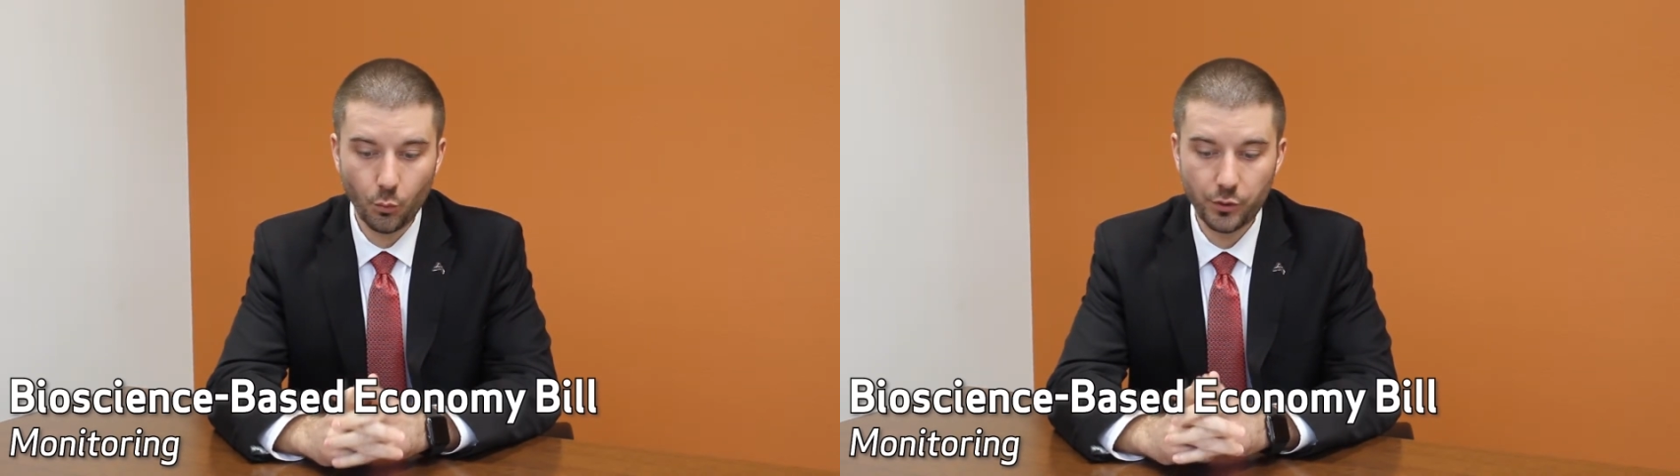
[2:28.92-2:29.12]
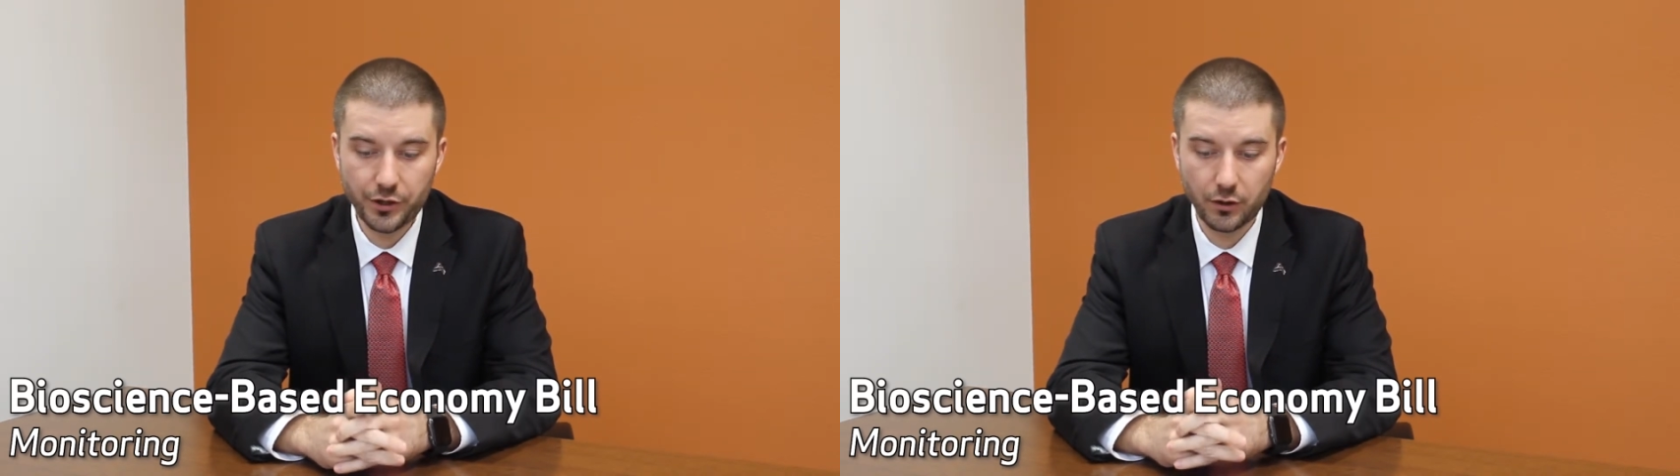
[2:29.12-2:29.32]

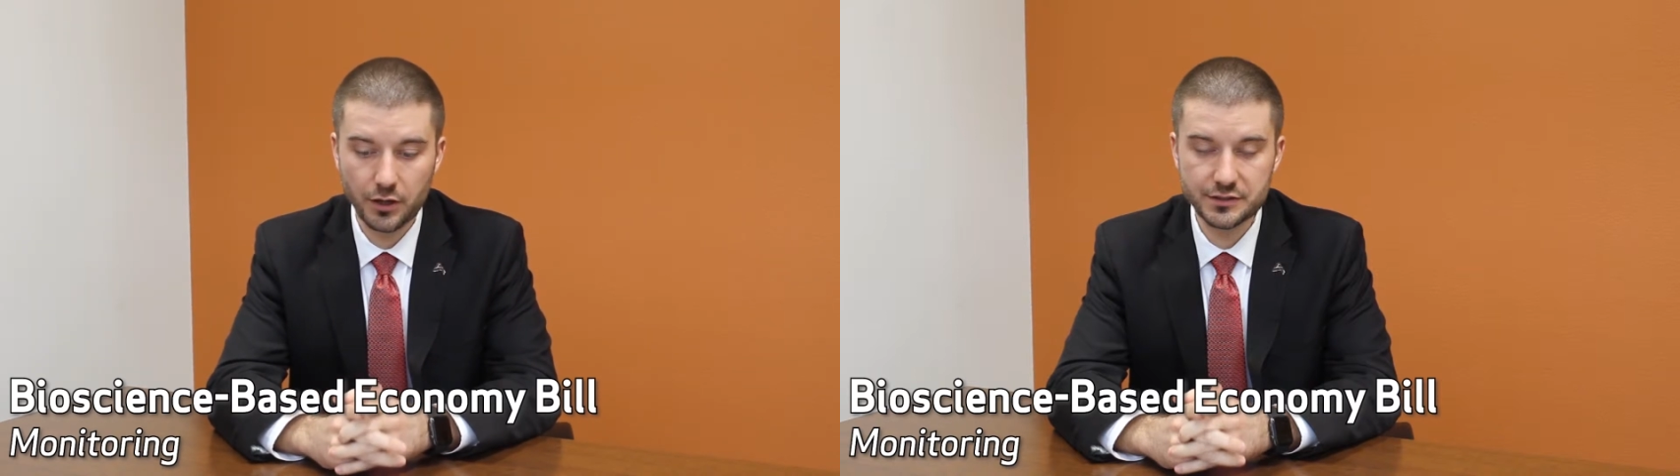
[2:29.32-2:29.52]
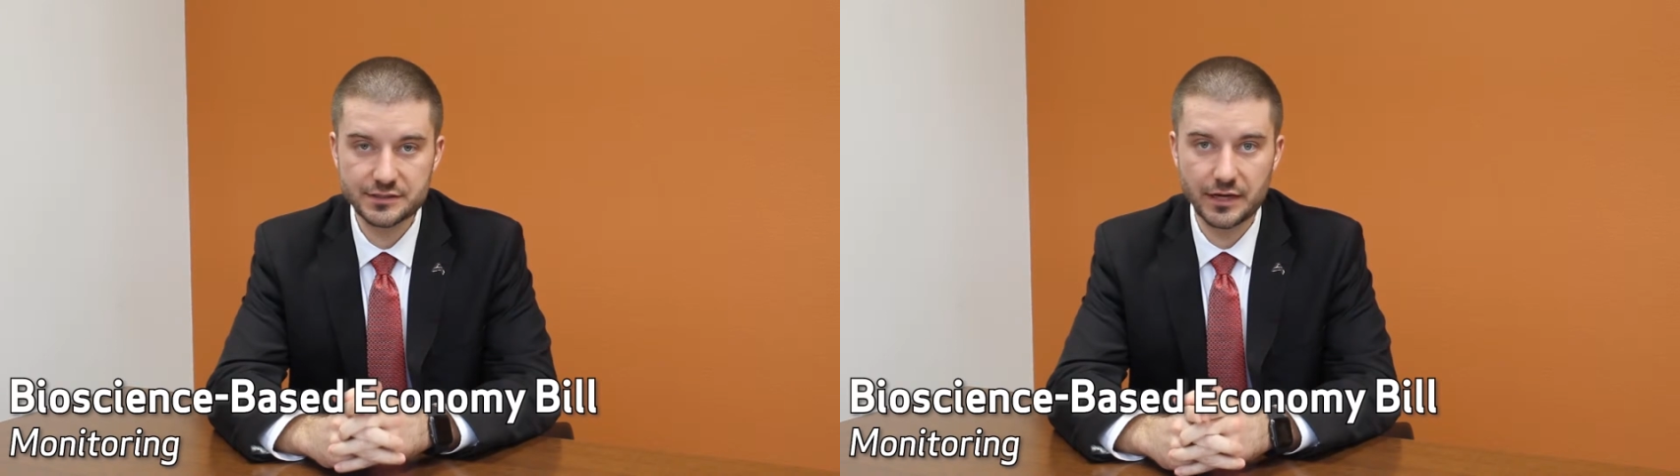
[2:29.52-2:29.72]
we are
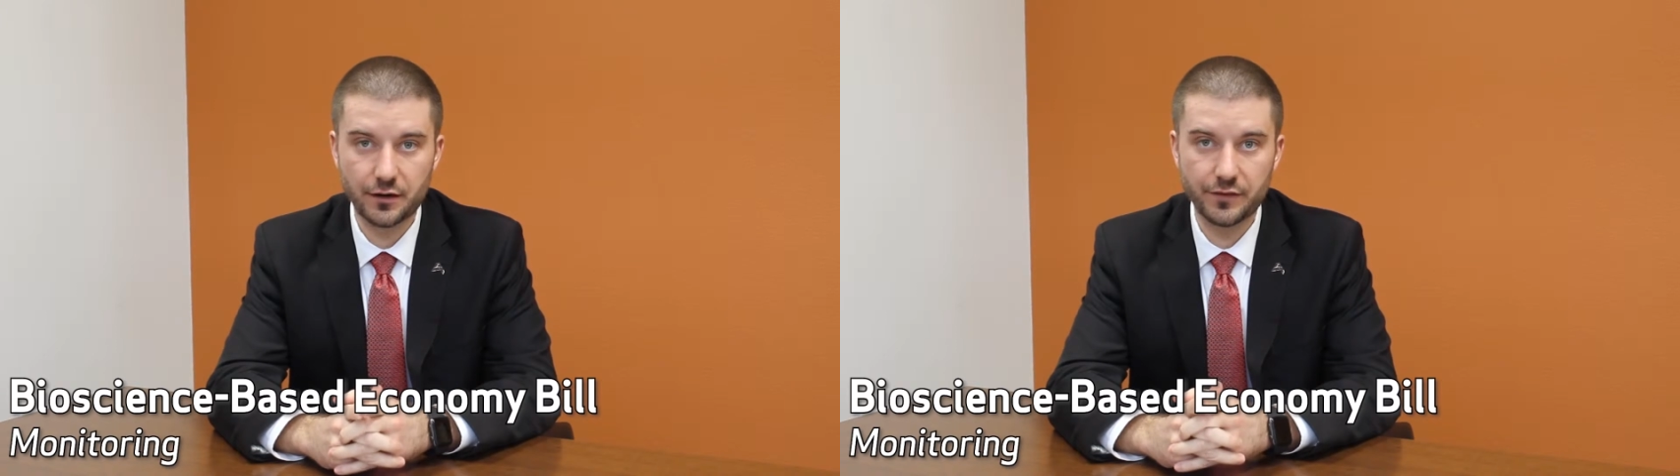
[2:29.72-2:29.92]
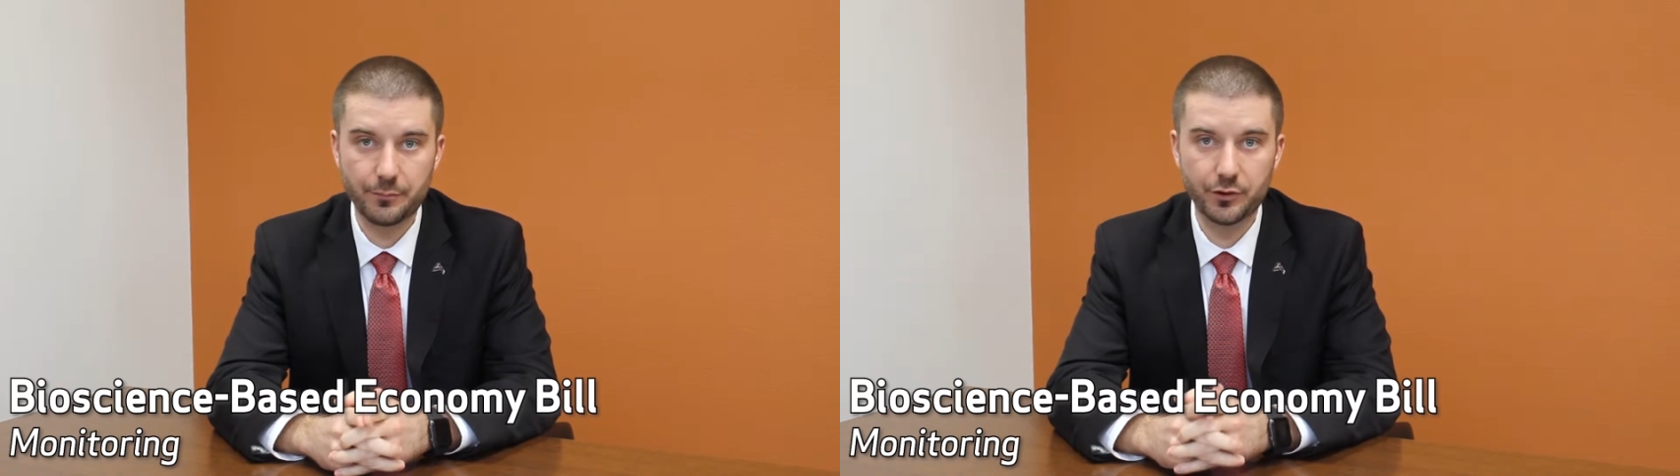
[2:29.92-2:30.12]
undecided
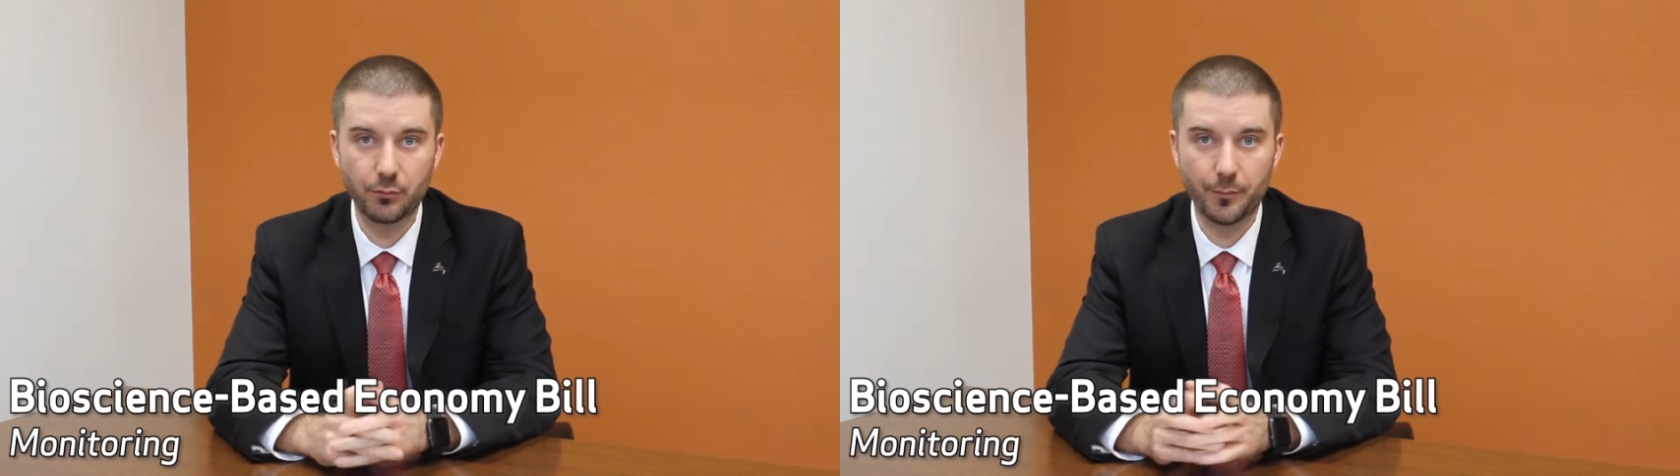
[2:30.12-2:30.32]
on that bill,